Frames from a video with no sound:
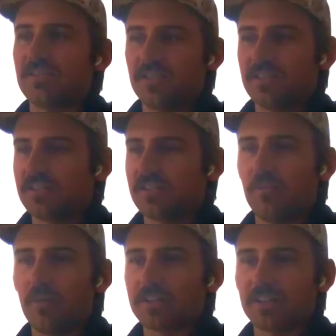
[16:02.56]
there's just
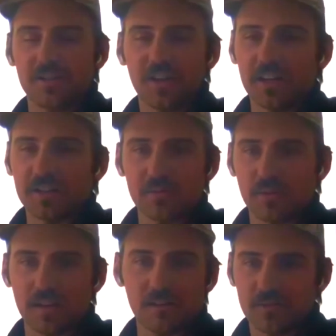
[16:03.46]
so much that changes
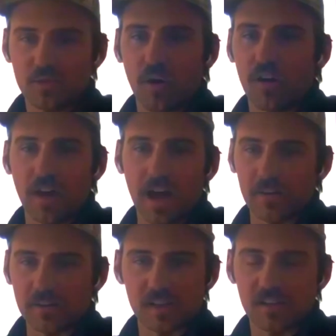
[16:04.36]
within 12
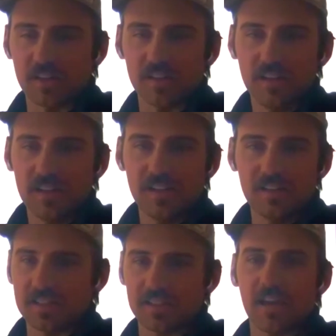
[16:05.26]
hours, even
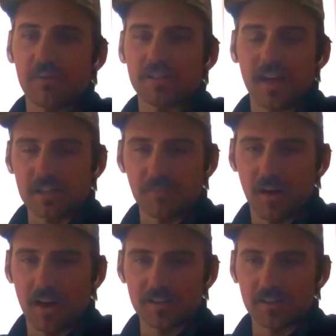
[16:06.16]
in the same exact
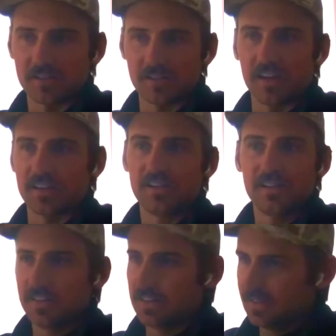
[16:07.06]
spot. So
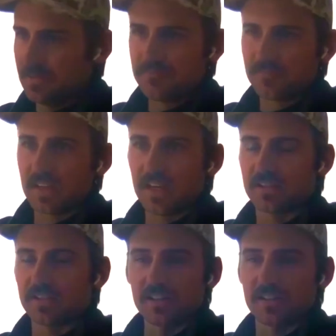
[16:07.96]

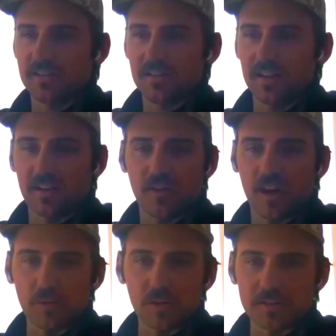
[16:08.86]
it's just
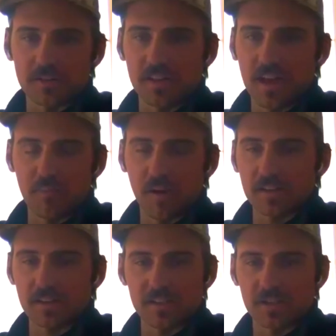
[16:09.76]
incredible to see that
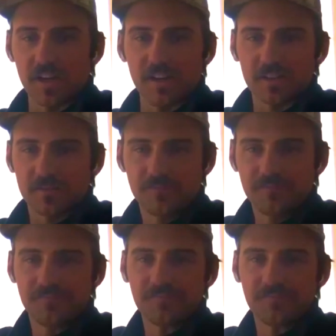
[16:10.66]
process change.